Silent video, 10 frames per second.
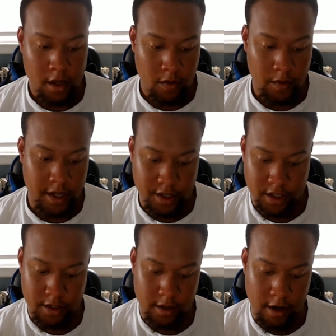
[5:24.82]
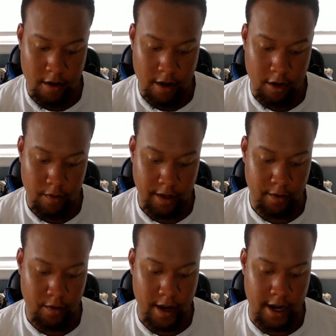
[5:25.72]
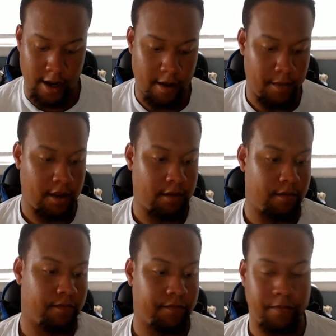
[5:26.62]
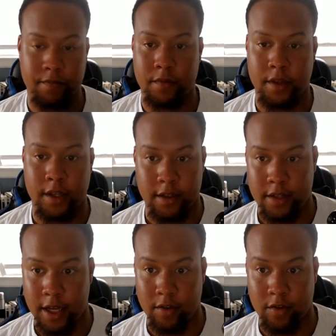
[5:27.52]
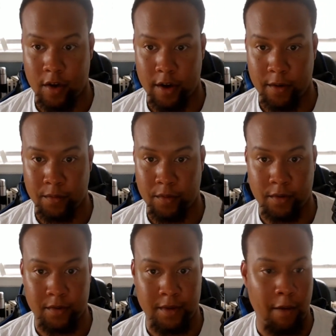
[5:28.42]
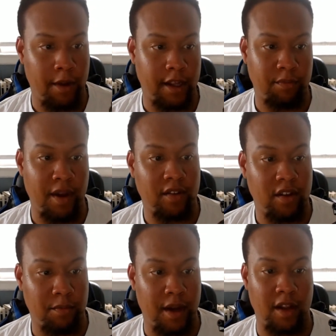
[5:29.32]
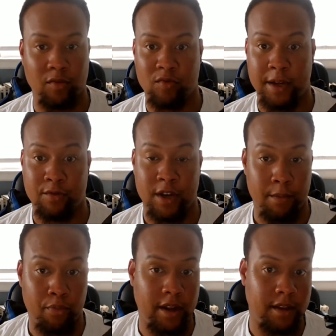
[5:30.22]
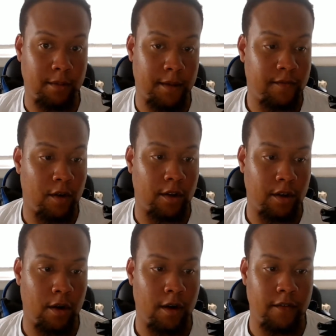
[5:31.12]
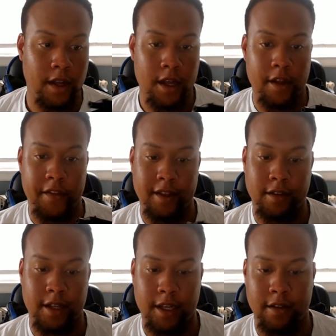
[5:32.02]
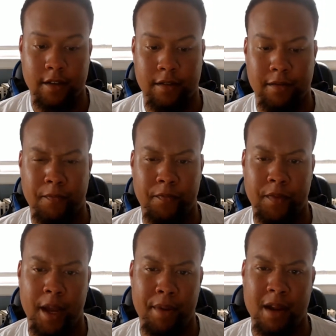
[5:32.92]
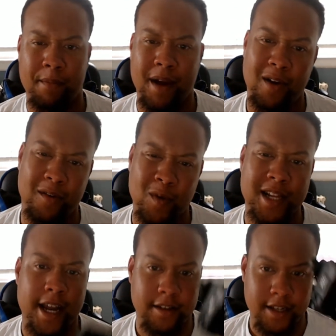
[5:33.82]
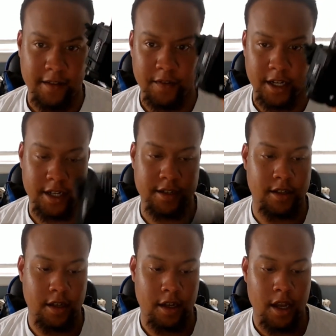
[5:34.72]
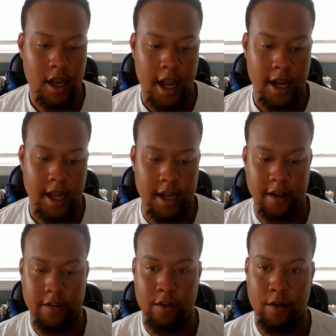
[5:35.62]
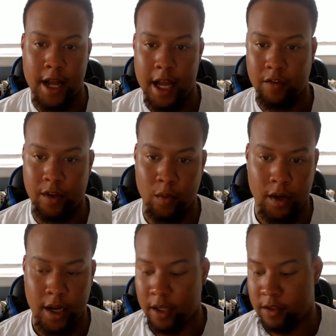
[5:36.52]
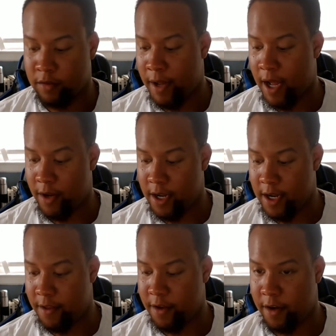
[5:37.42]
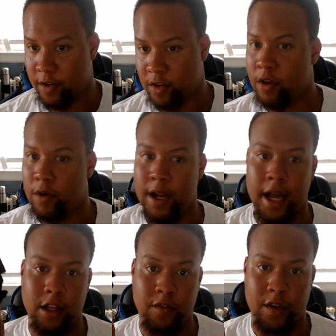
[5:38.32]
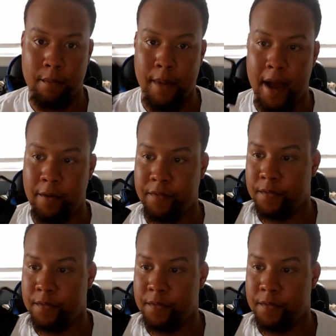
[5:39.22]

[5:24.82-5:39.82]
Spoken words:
which, I don't really regret it. I mean, these things are not really expensive, but I'm trying to break them and I'm falling off. I paid about $119 for these, and then another $30 for the Wilcox mount, and another $30 for the mount.